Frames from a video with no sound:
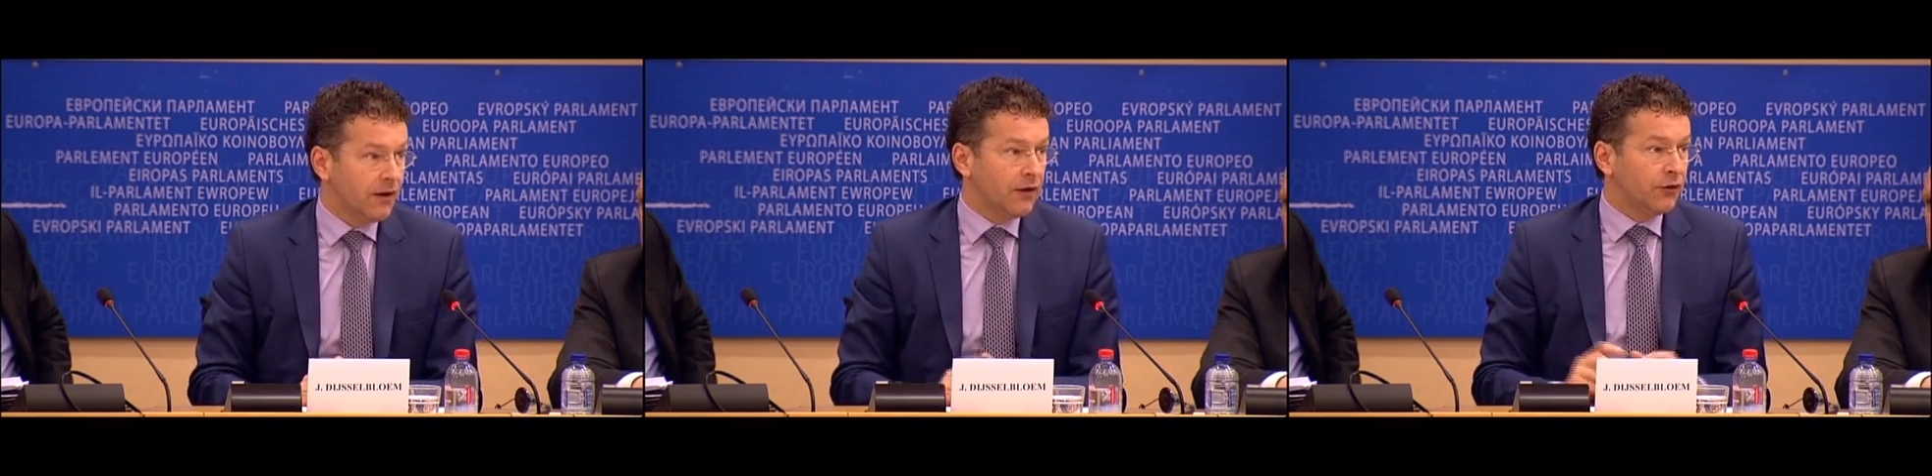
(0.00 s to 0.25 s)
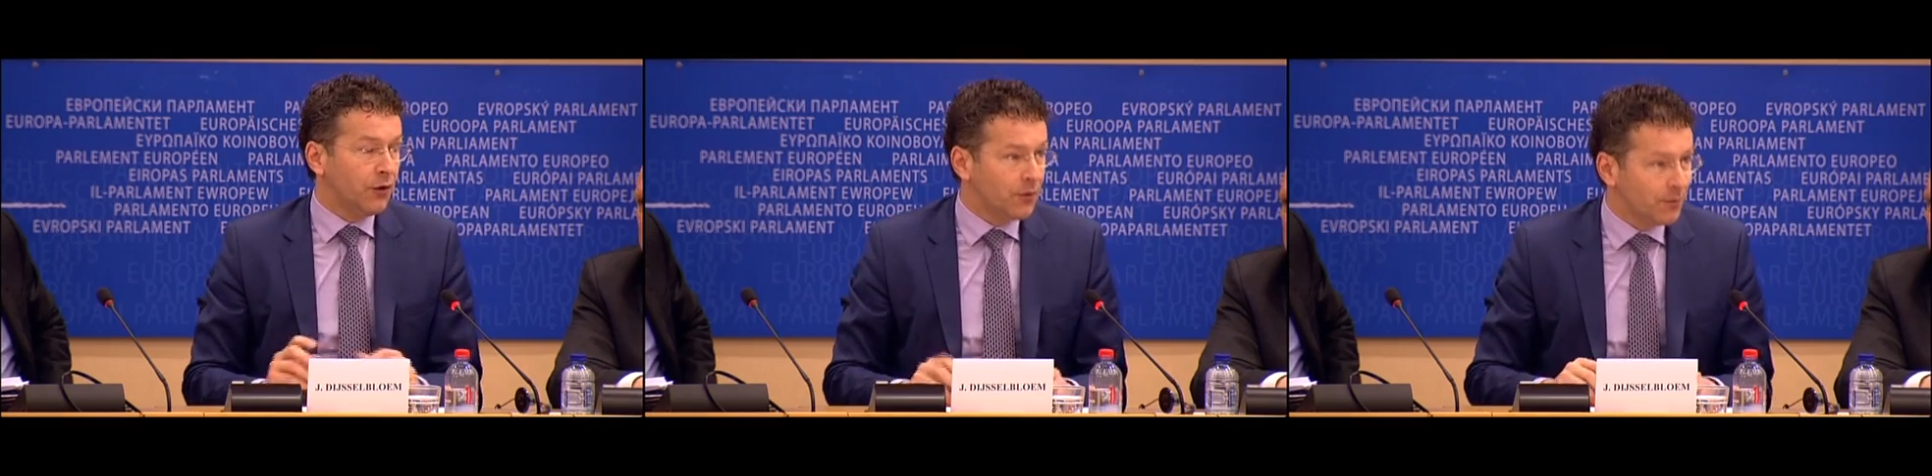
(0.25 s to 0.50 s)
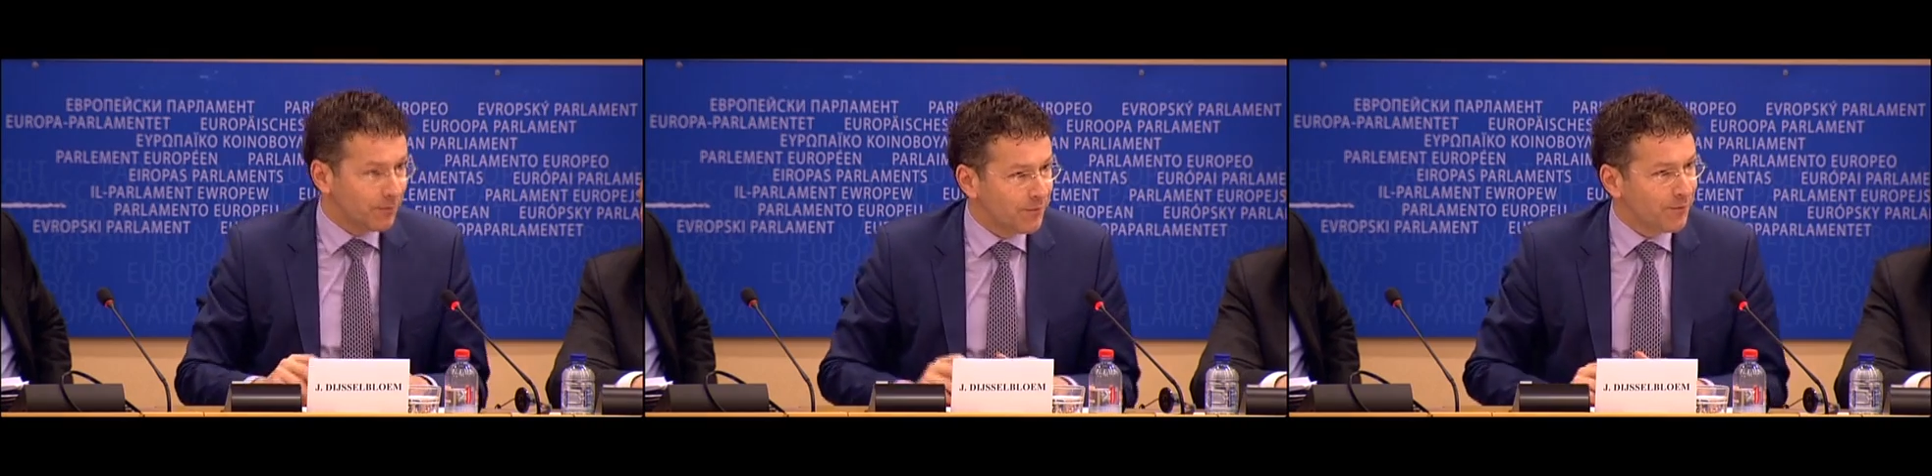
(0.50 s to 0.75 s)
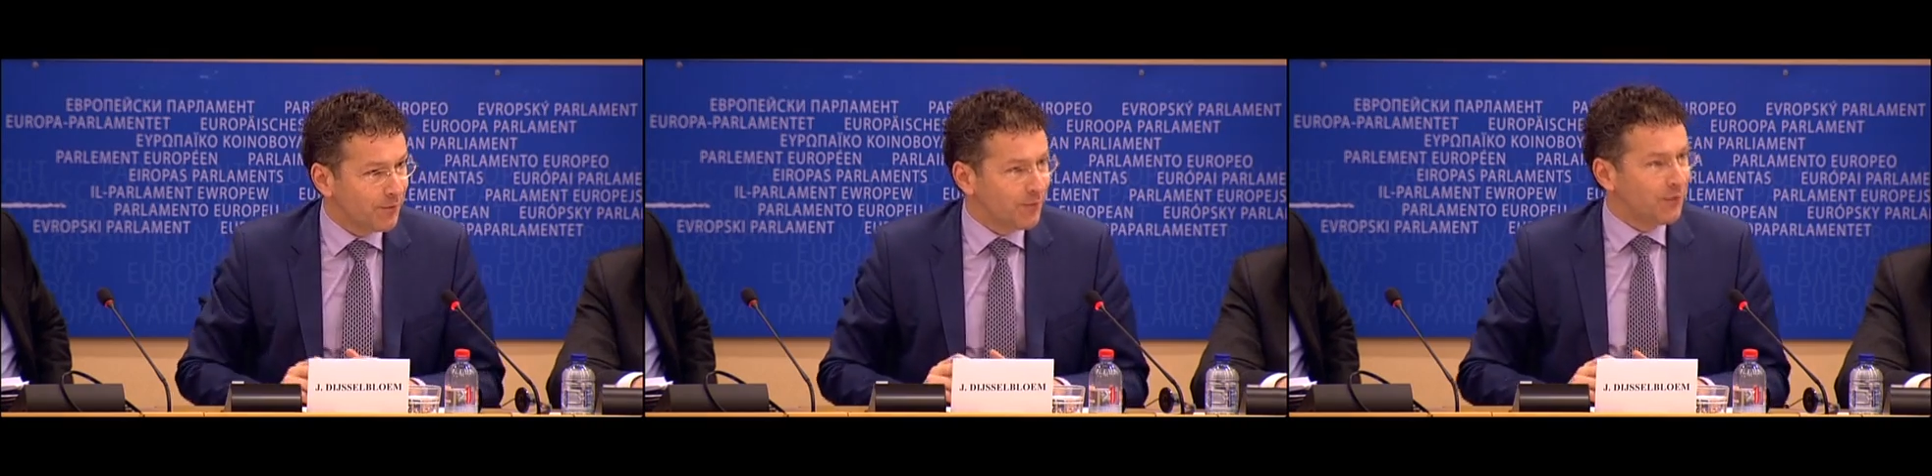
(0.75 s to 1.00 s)
So
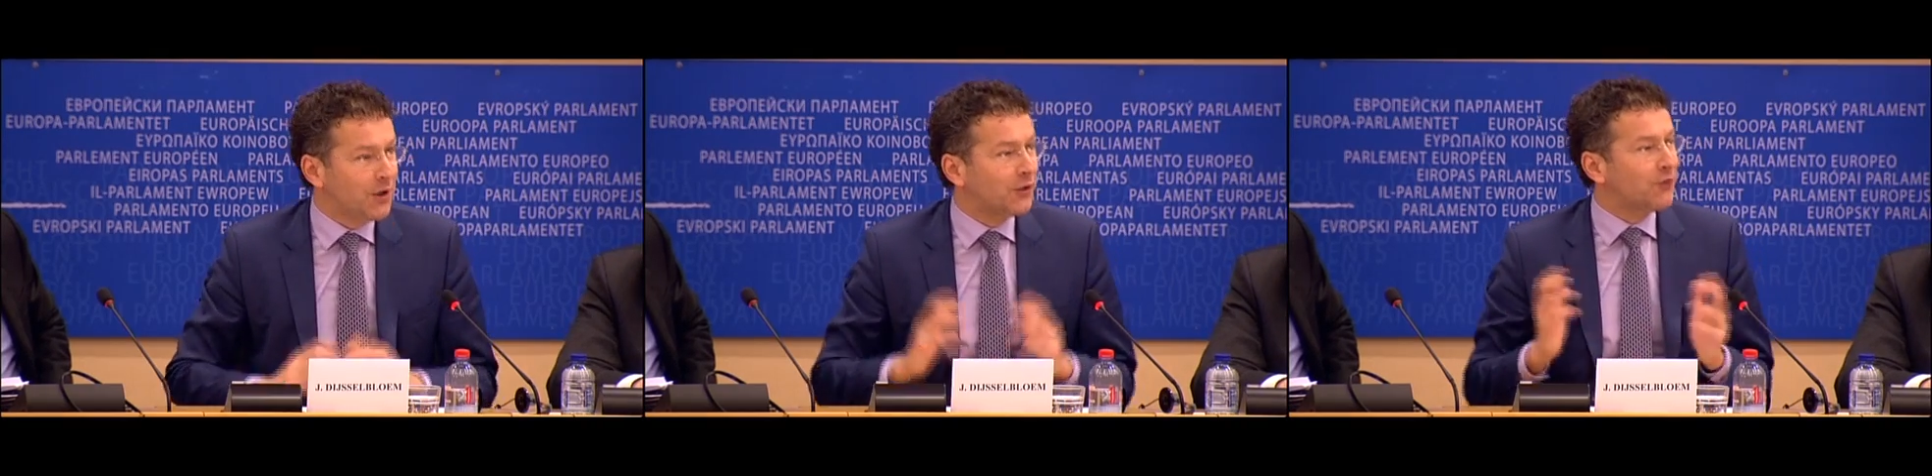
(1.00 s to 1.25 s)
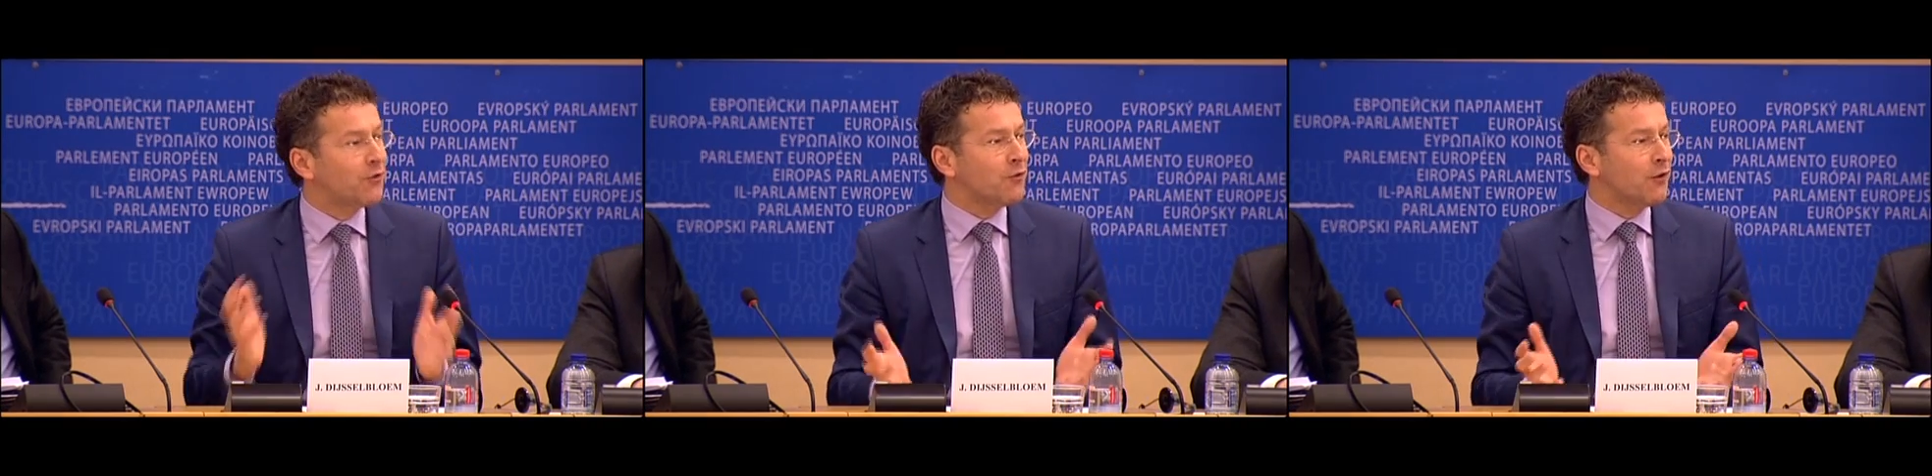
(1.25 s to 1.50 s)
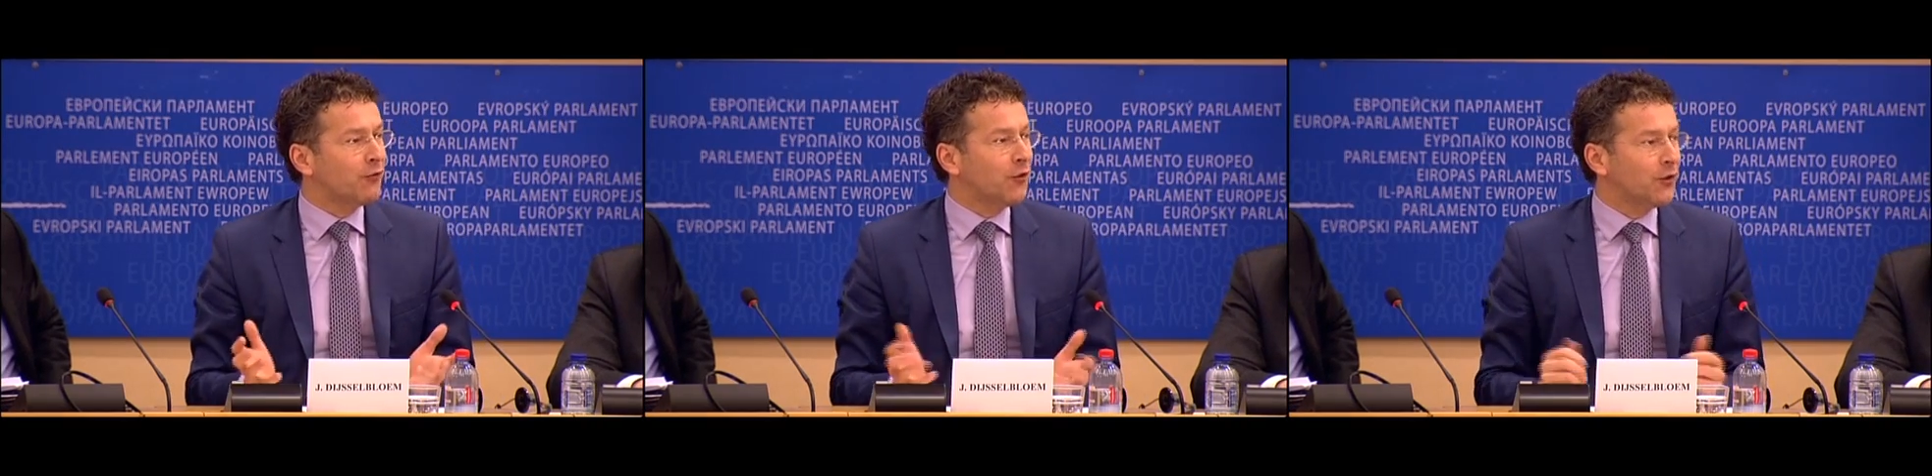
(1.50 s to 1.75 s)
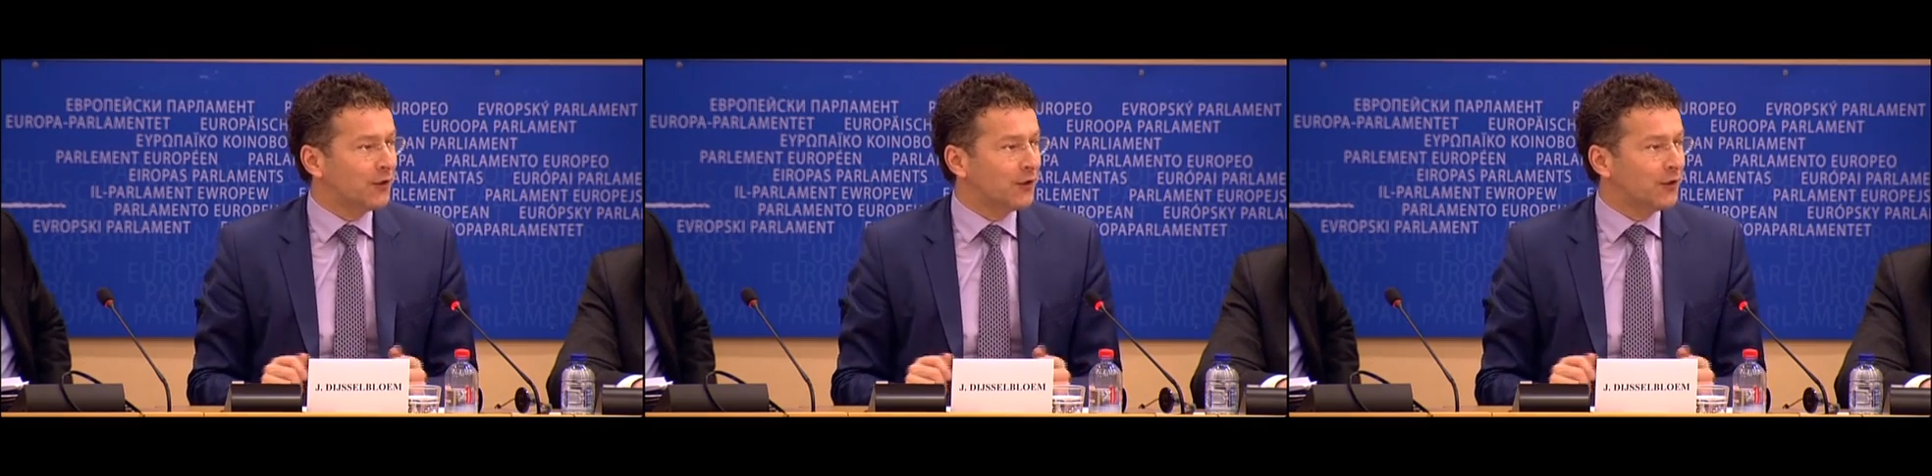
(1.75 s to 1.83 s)
please, if you refer